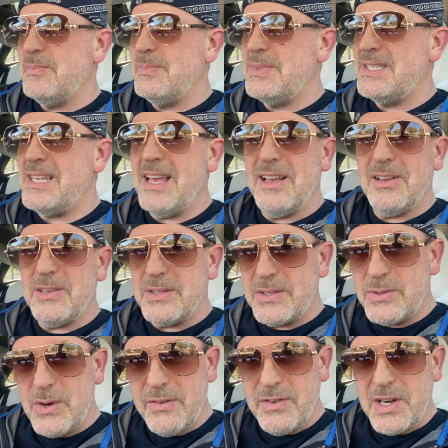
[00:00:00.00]
sales
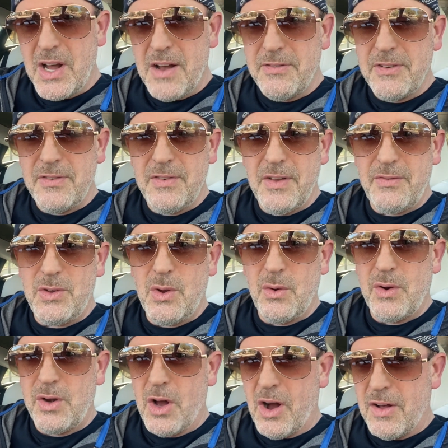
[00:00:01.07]
driven off of, if you're
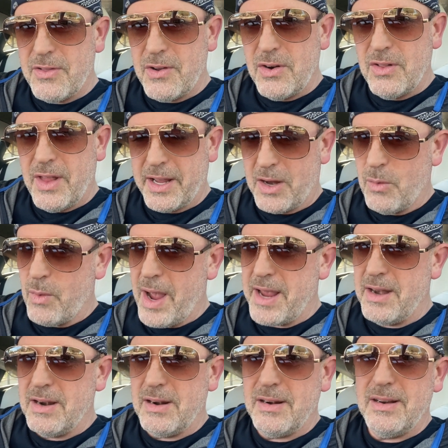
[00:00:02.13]
an author, like a
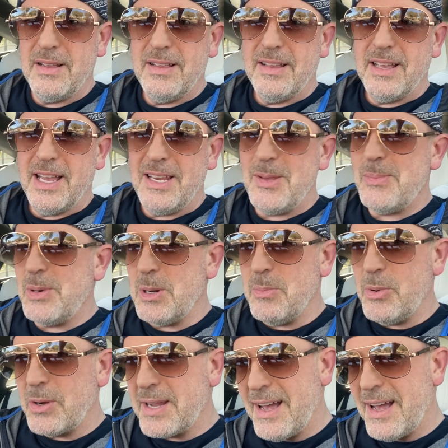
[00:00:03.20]
writer, and you put a book